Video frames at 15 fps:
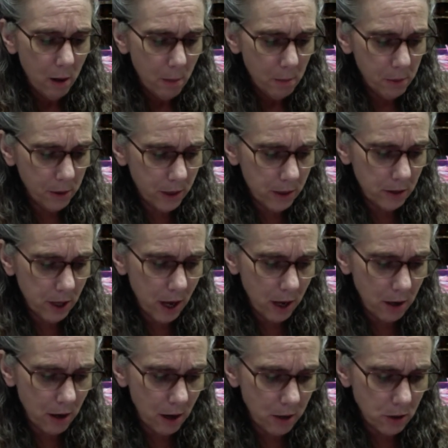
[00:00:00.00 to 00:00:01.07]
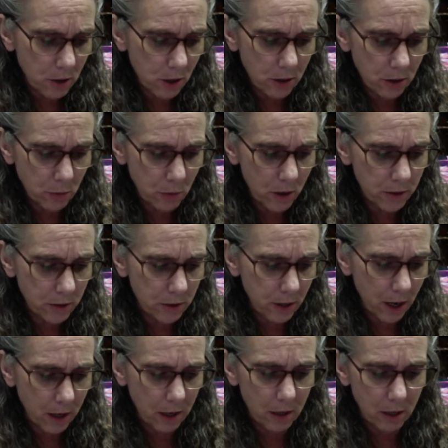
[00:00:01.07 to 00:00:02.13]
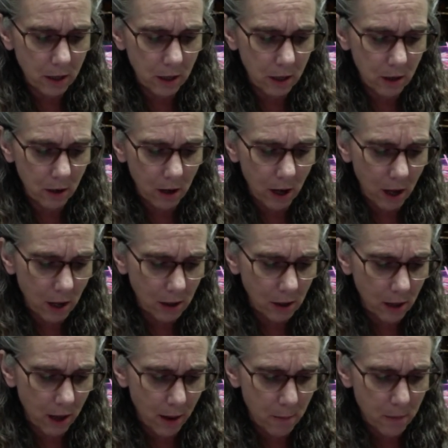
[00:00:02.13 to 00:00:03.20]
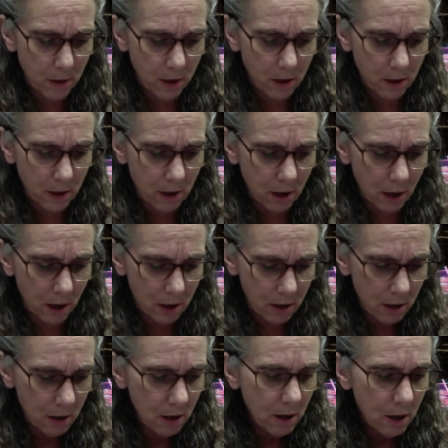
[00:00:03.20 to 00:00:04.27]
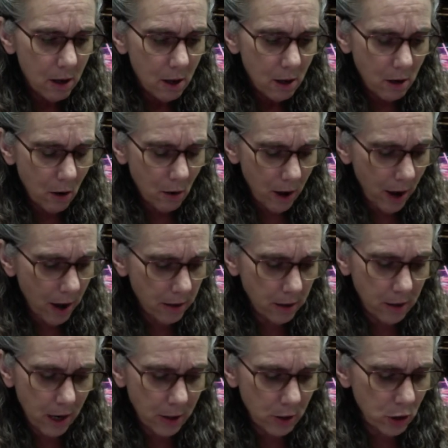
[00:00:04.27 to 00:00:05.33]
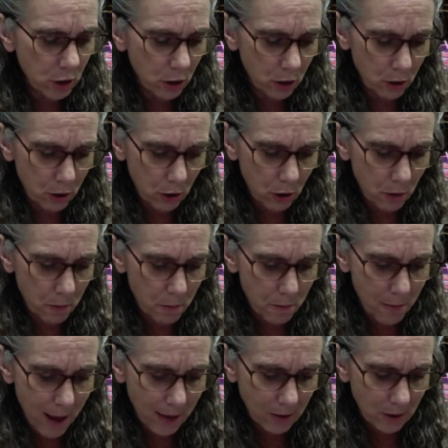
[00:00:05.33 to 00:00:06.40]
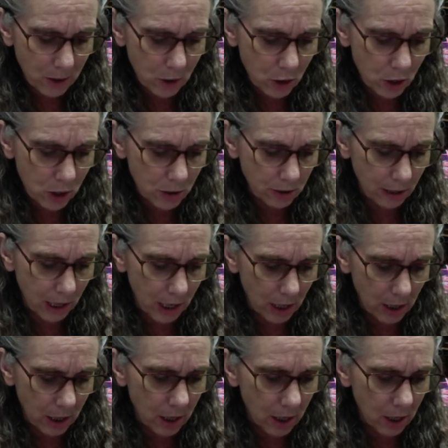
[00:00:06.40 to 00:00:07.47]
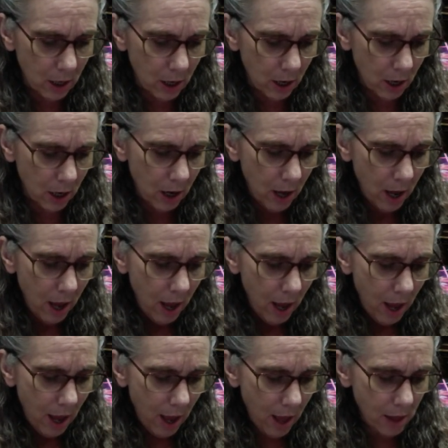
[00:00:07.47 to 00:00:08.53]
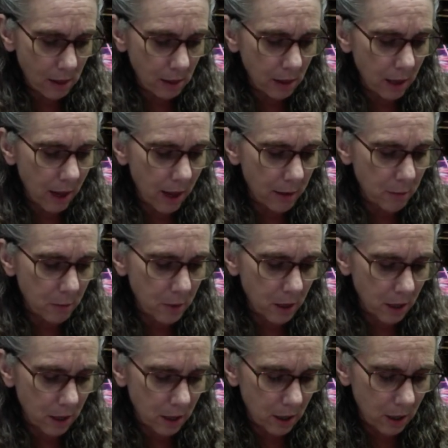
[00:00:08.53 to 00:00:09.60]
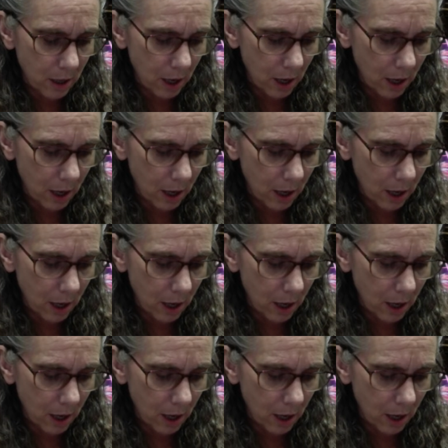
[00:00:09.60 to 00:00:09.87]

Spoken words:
Please hang on just one second here and let me go ahead and get your messages in here and let me